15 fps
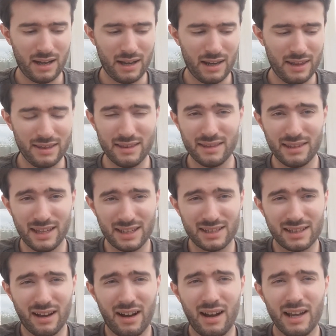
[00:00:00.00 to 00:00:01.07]
in
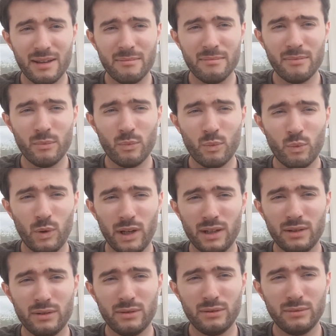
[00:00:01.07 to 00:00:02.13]
this time
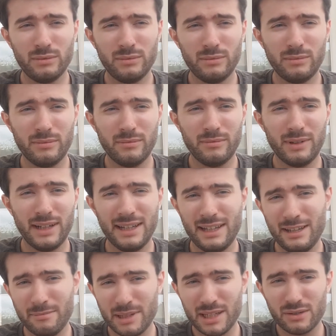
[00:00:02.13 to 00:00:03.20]
will
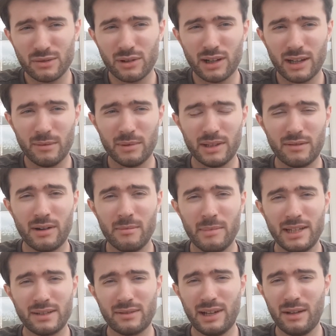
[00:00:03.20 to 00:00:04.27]
really be struggling with their own
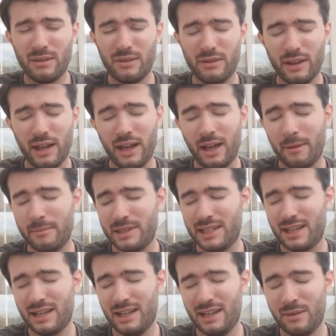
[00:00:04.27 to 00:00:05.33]
mental health,
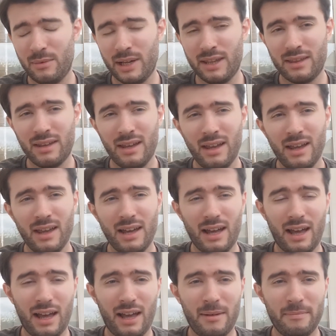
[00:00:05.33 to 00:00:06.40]
particularly with
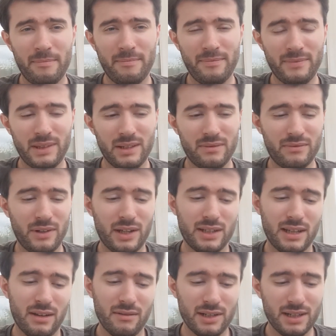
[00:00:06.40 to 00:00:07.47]

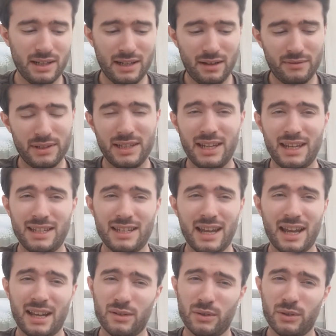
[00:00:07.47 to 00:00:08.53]
firstly originally obviously
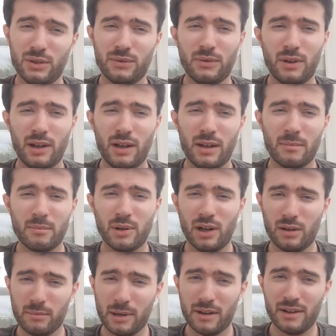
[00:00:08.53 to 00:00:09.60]
staying indoors for
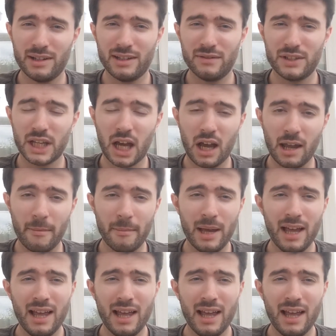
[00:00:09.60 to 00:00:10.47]
prolonged periods of time.